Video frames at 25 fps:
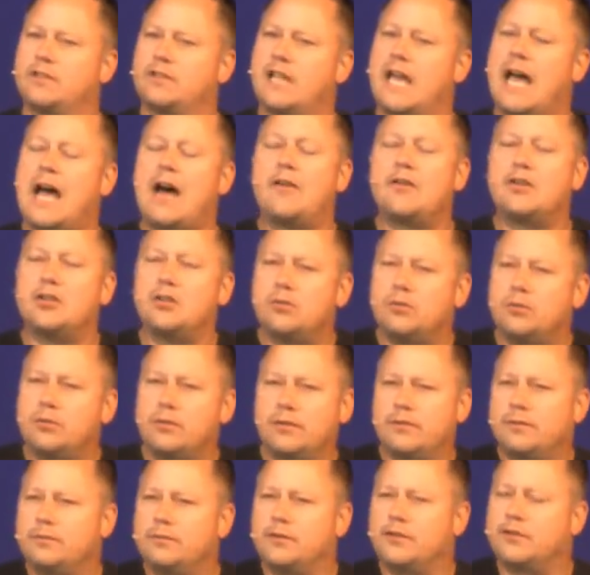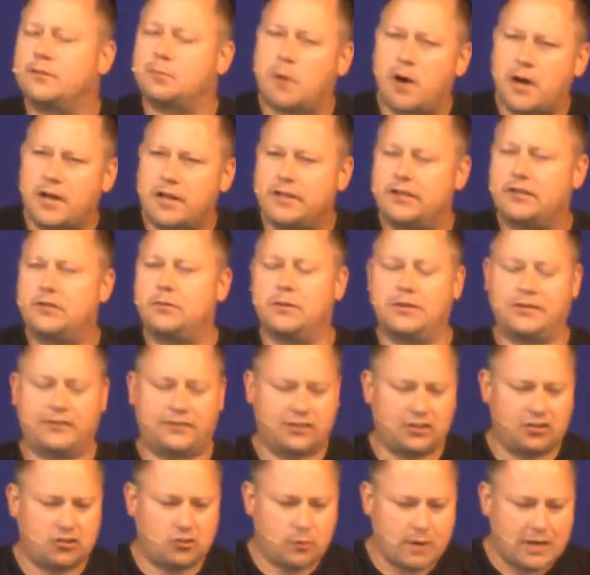how you responded to a
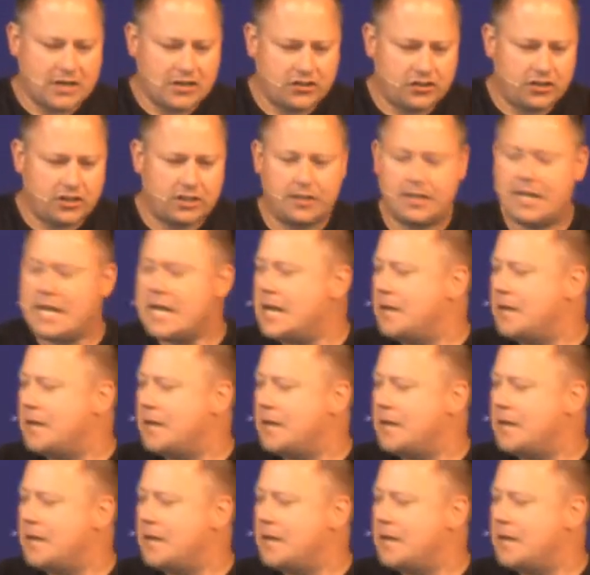situation.